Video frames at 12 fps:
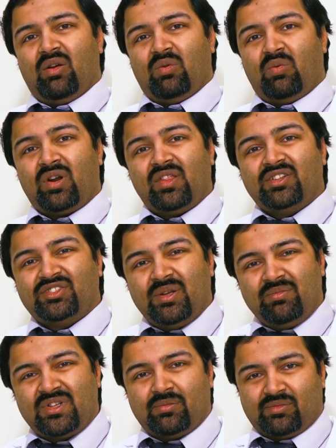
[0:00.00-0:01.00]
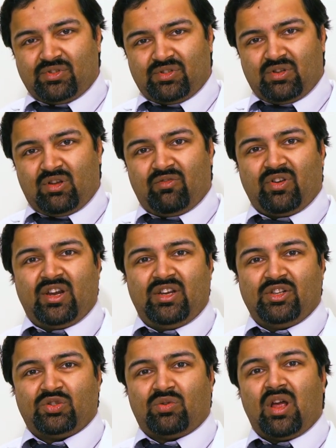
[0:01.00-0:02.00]
What are the symptoms of a
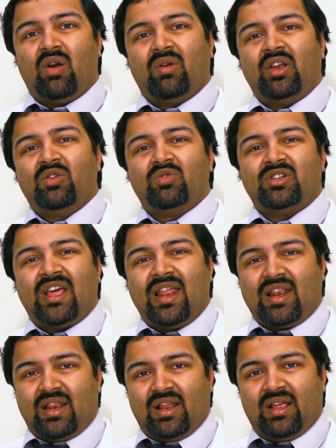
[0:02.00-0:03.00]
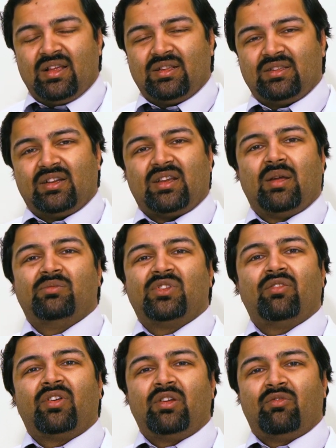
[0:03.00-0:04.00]
kidney stone? How can you tell that I'm
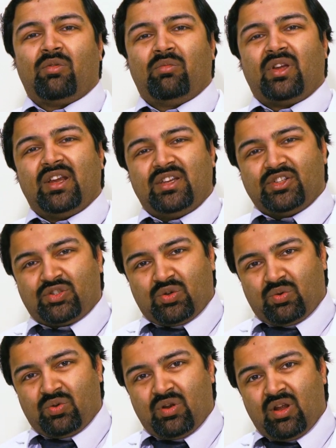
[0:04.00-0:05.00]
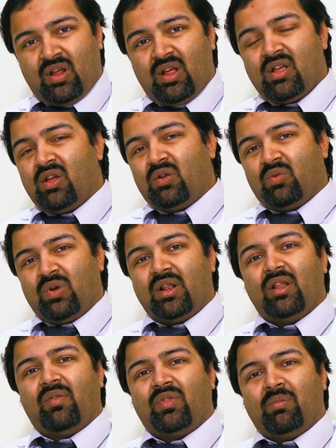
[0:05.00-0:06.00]
suffering from a kidney stone? Well,
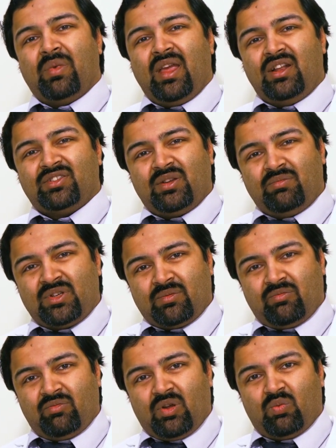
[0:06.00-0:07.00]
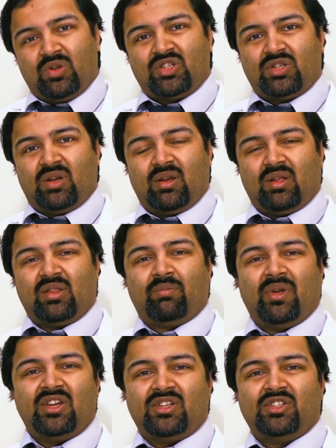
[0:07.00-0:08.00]
the main symptom which the
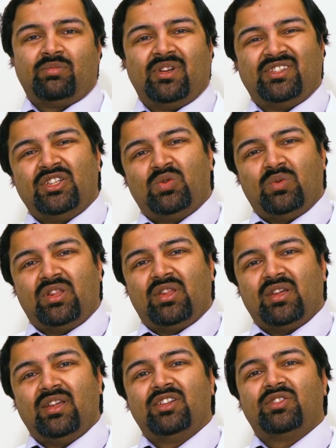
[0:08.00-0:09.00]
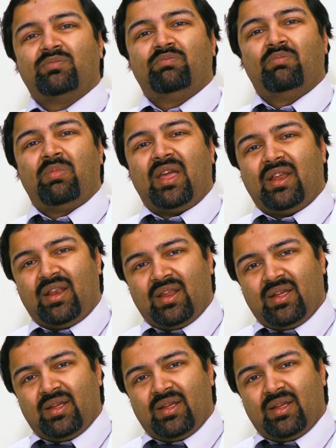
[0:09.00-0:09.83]
patients present with is pain.